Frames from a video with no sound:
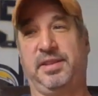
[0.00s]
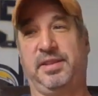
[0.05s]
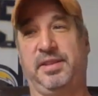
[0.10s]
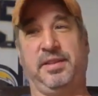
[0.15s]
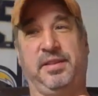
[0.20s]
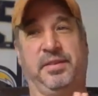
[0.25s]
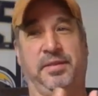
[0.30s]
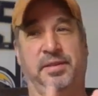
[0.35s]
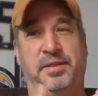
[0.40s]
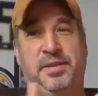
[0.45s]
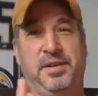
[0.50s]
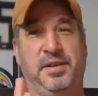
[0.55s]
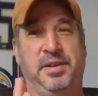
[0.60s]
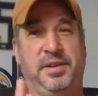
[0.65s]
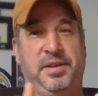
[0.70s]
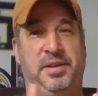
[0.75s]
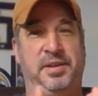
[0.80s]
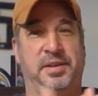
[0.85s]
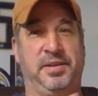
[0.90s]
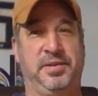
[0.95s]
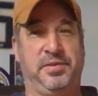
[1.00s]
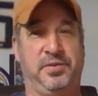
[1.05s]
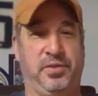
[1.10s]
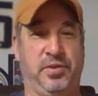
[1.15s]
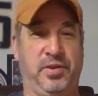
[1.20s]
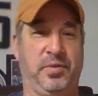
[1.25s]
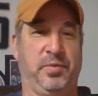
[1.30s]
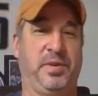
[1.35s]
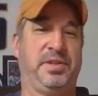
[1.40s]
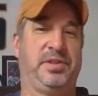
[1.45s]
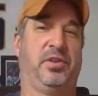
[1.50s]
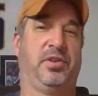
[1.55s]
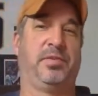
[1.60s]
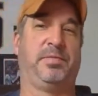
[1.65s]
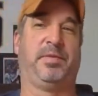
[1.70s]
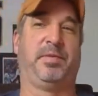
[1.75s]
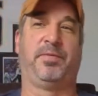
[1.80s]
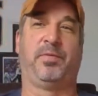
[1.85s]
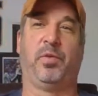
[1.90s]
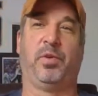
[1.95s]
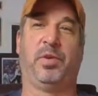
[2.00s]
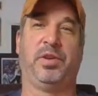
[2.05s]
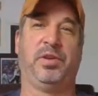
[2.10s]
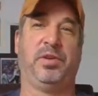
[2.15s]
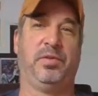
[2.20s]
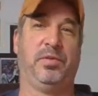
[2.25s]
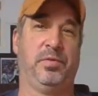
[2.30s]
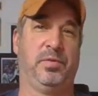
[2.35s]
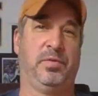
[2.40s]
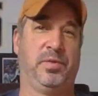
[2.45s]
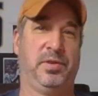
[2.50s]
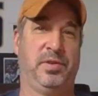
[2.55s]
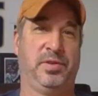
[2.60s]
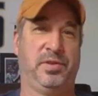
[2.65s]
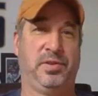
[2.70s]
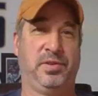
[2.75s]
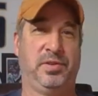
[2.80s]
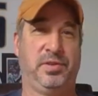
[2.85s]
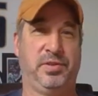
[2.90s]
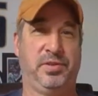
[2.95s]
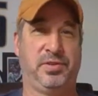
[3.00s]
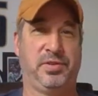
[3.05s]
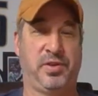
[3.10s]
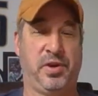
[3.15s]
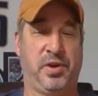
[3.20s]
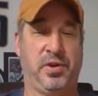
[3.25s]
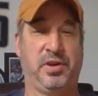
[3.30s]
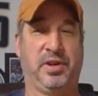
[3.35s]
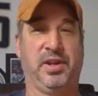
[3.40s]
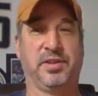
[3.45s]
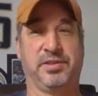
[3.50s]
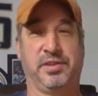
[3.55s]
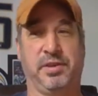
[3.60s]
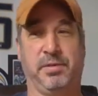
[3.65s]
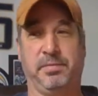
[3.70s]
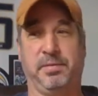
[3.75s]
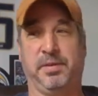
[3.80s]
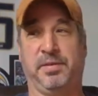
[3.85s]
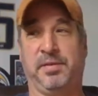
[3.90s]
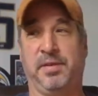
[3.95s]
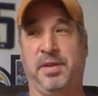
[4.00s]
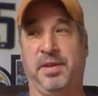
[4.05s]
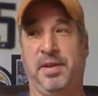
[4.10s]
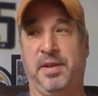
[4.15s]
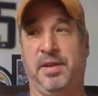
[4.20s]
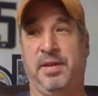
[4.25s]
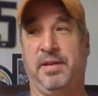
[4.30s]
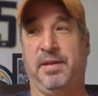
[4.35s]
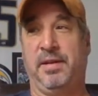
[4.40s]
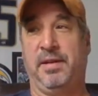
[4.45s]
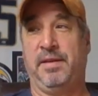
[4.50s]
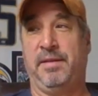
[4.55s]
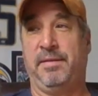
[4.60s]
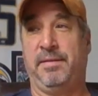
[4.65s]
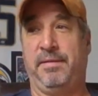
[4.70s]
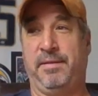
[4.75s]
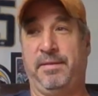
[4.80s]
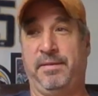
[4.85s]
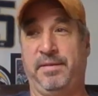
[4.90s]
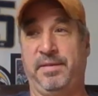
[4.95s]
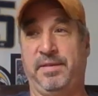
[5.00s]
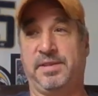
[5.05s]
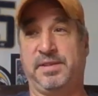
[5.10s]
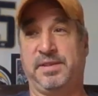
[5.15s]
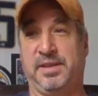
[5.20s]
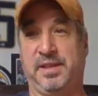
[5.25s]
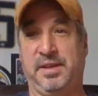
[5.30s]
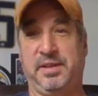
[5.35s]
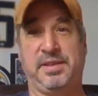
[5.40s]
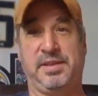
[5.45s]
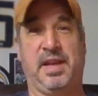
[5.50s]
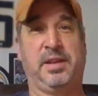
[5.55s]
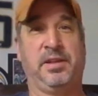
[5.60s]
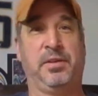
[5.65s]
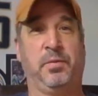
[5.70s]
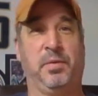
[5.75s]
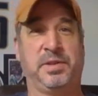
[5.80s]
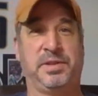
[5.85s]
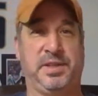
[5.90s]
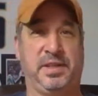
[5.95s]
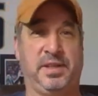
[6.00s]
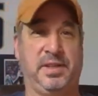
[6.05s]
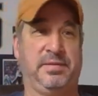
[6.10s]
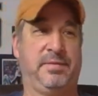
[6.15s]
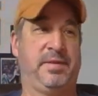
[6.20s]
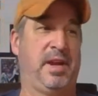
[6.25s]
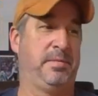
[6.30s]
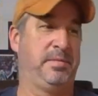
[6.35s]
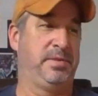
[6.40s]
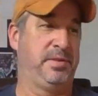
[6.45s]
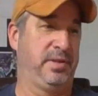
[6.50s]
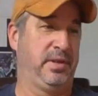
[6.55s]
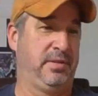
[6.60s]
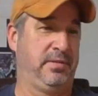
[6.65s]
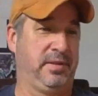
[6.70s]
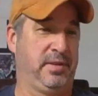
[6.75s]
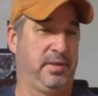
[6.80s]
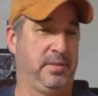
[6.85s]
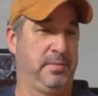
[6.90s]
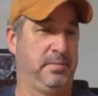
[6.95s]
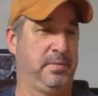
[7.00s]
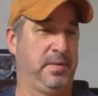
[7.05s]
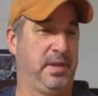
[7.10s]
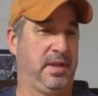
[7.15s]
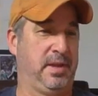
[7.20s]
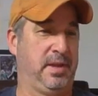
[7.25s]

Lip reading: Do your research before you start your supplement. See exactly what's in the vitamins you're giving them.